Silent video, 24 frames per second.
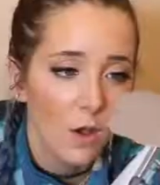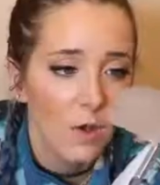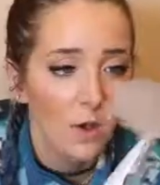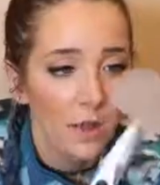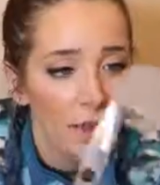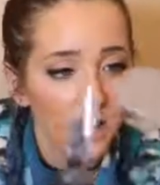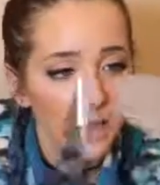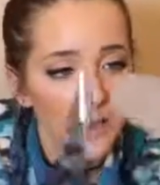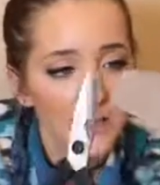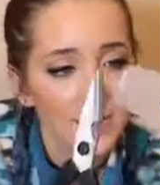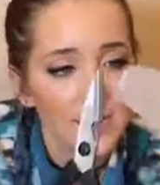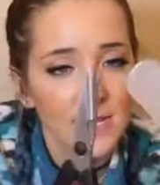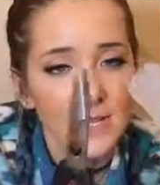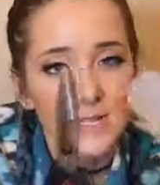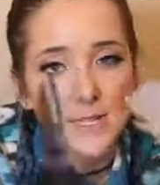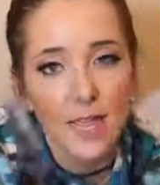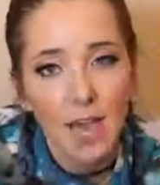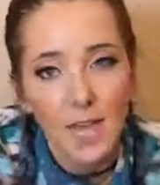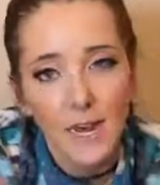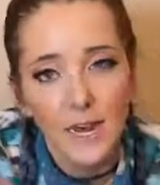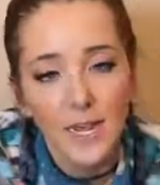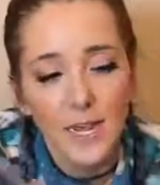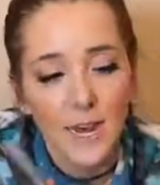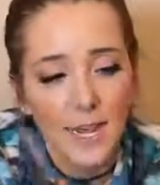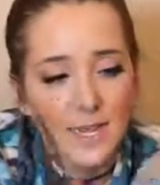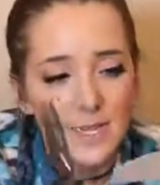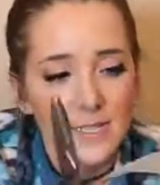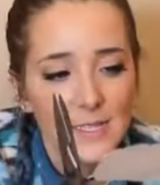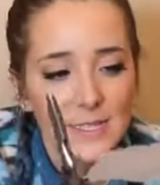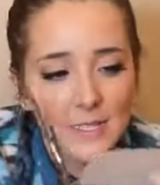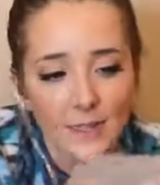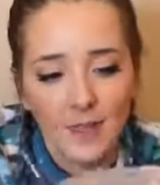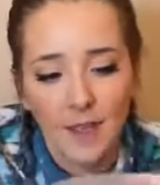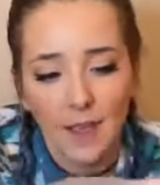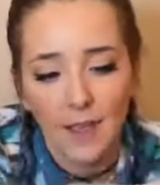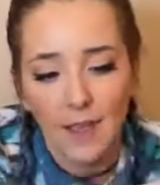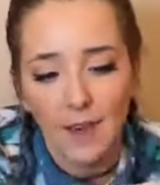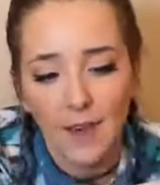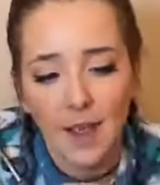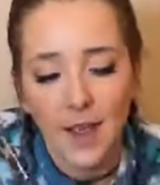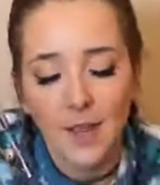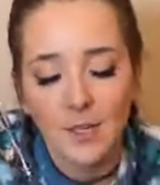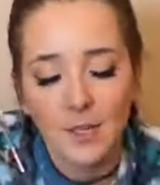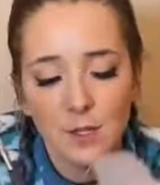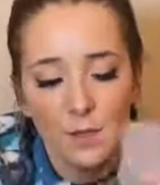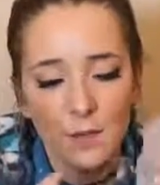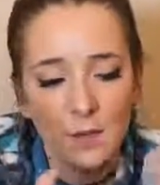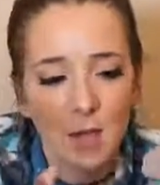Okay, this is kind of nice to cut.
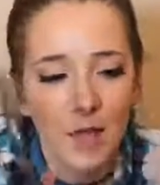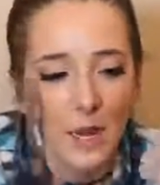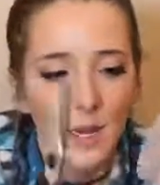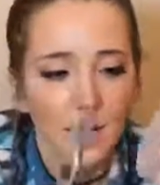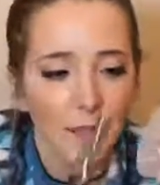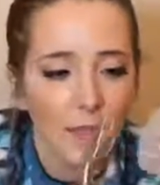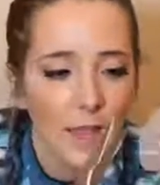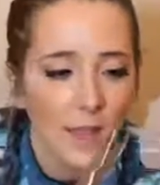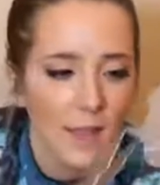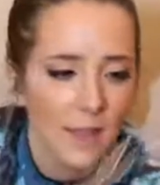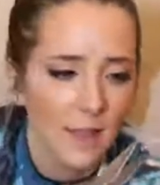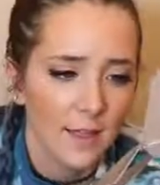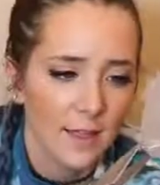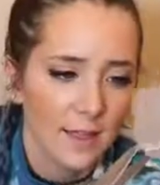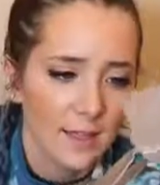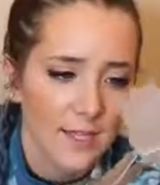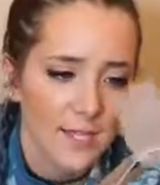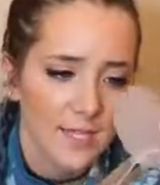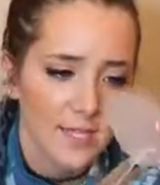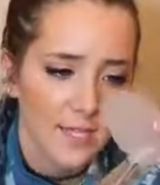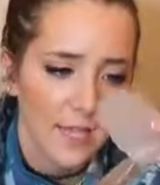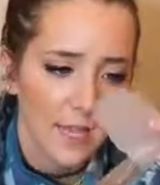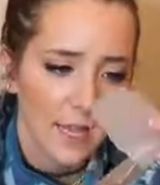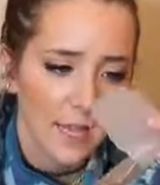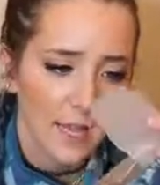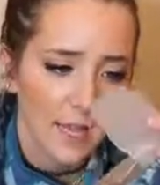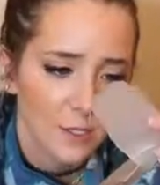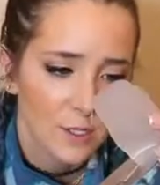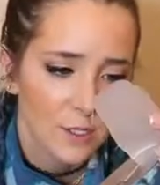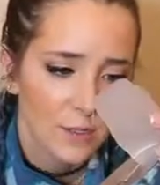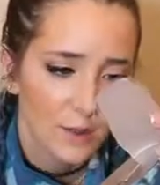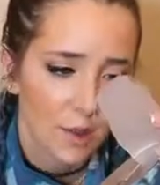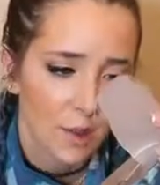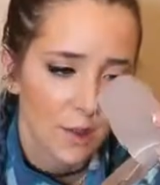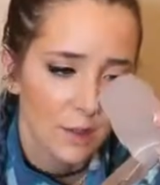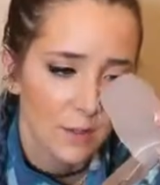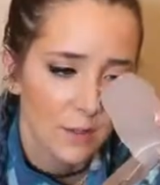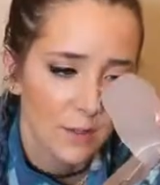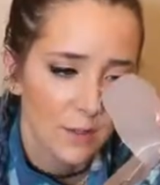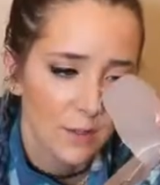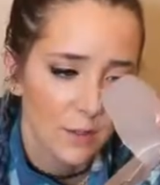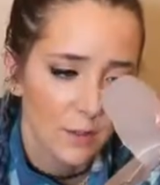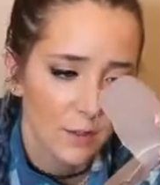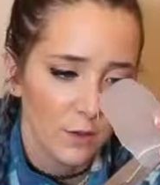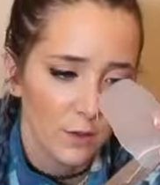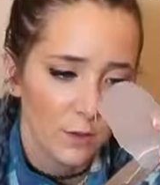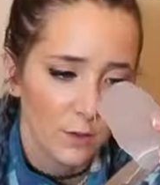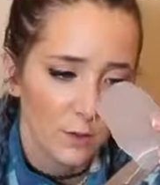I do kind of like this like solid
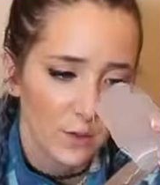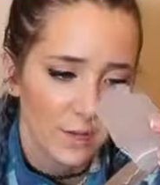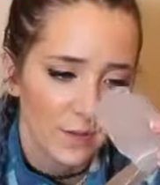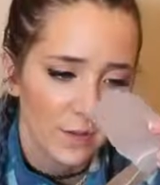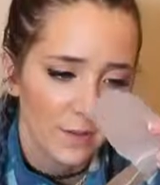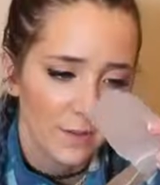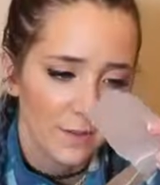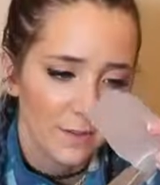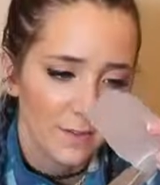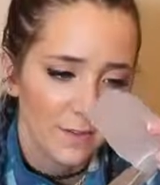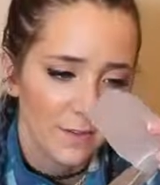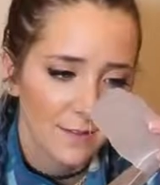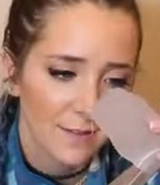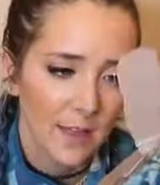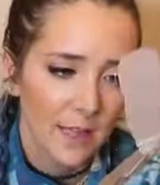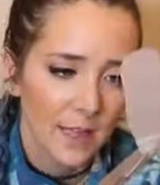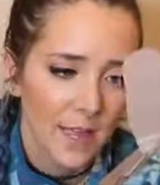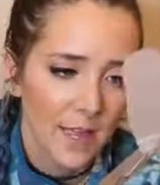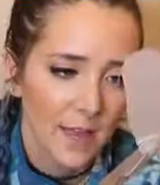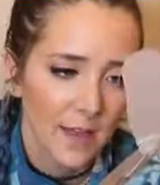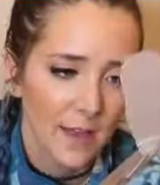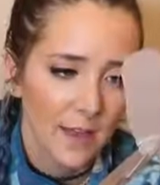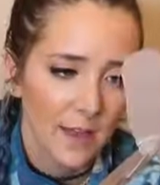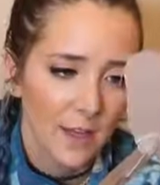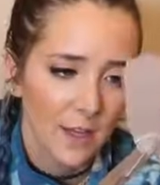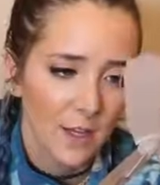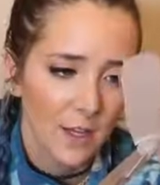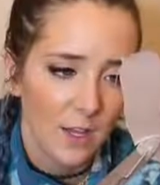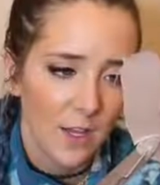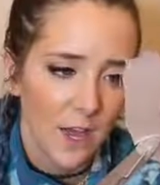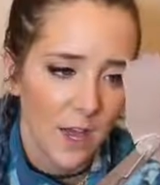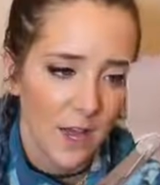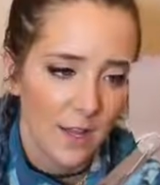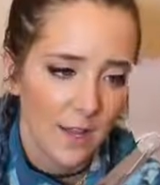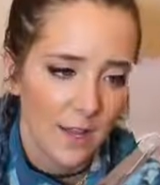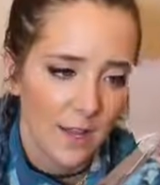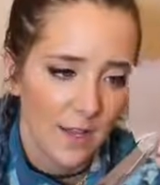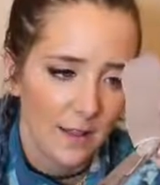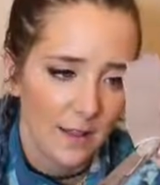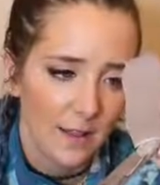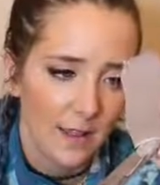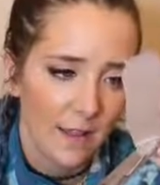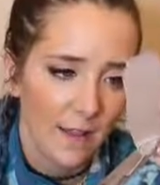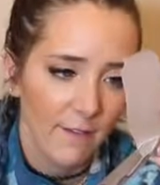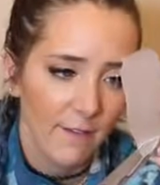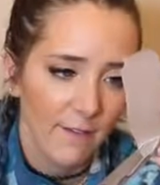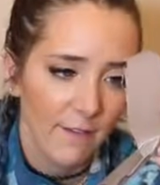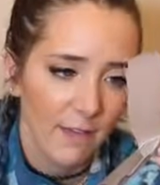glue piece and then you cut it.
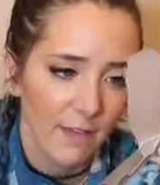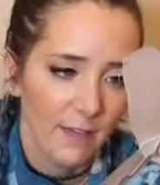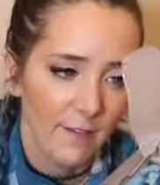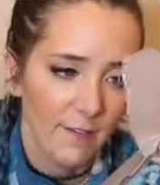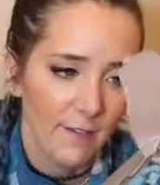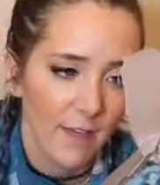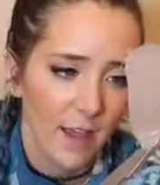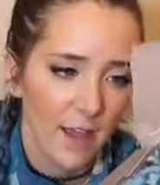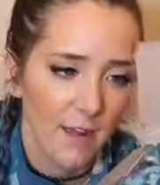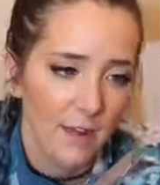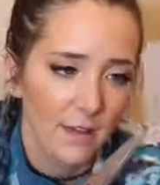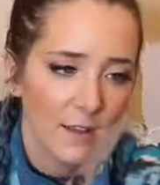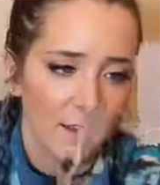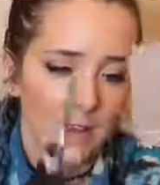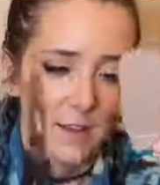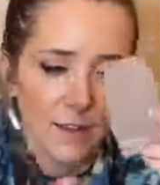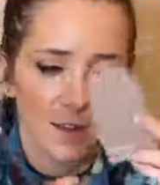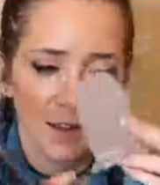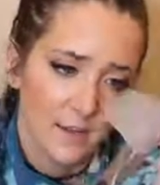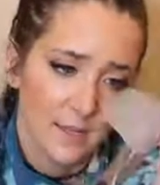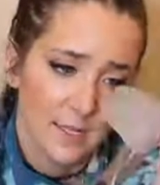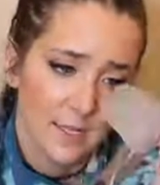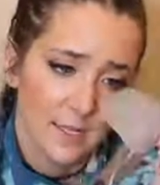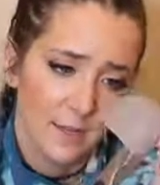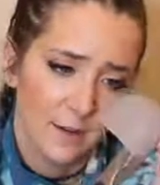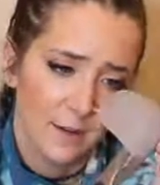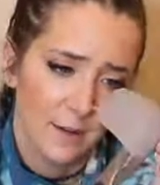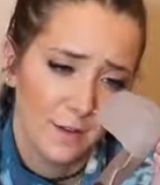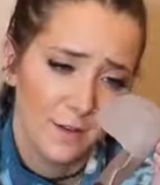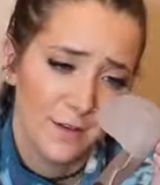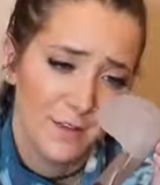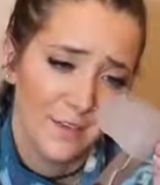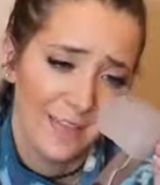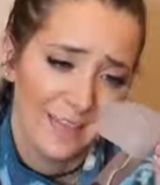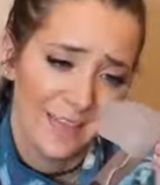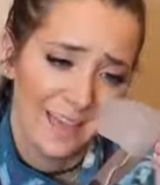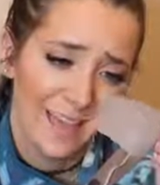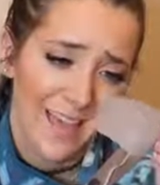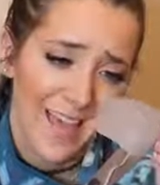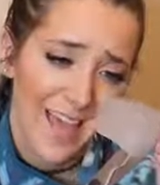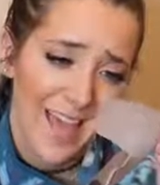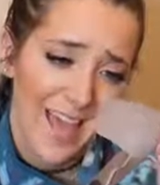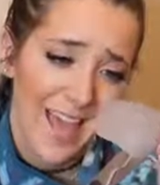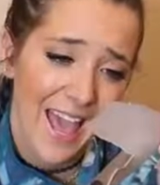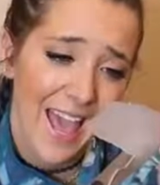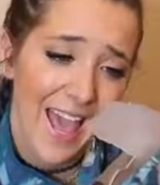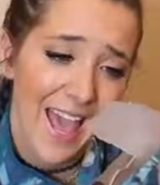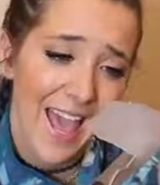That feels kind of good. So you don't look like
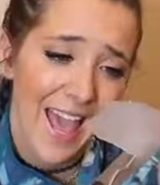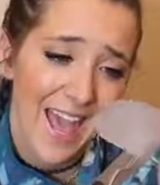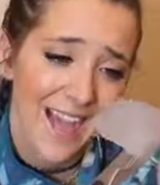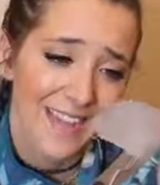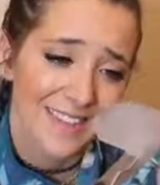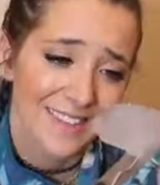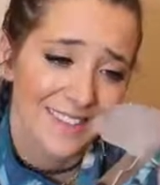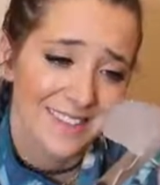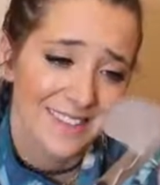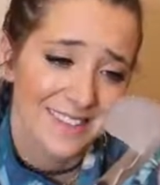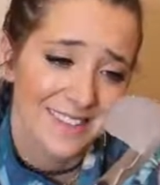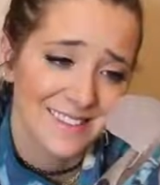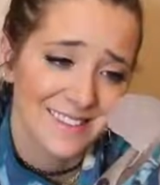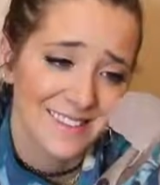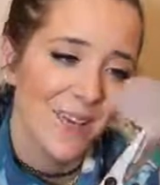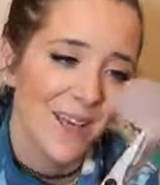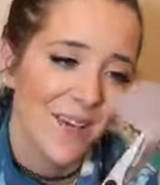ass.